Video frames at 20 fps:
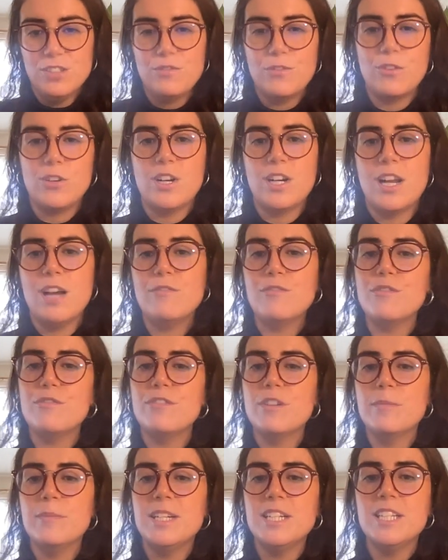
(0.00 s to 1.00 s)
for an
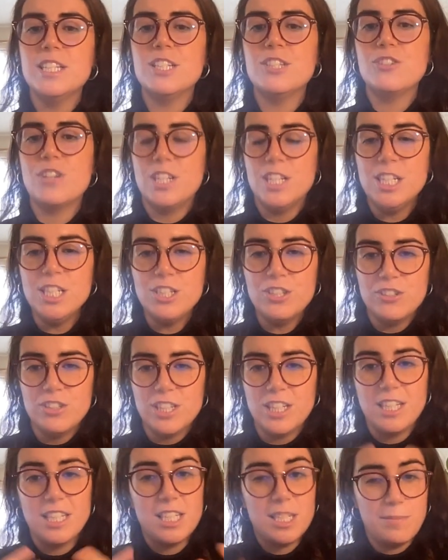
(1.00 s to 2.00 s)
Afrofeminist tradition
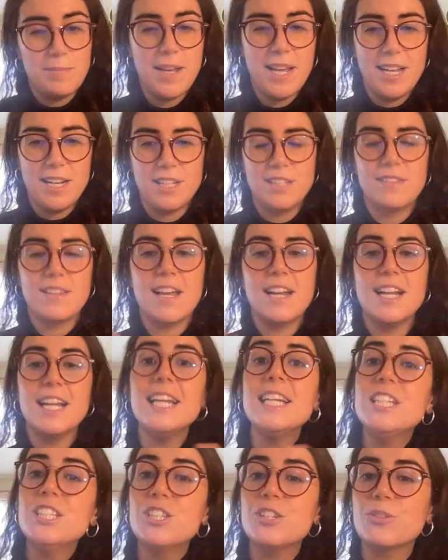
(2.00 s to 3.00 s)
in Spain that
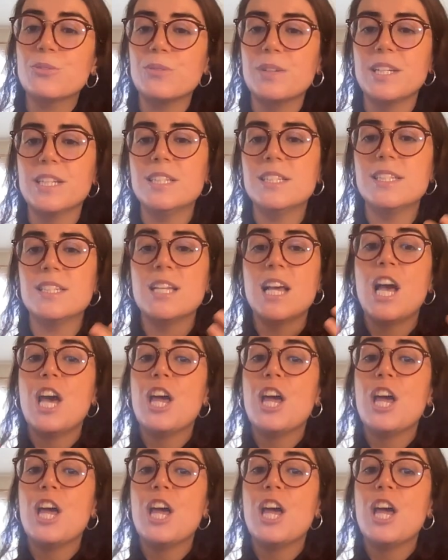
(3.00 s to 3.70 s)
integrates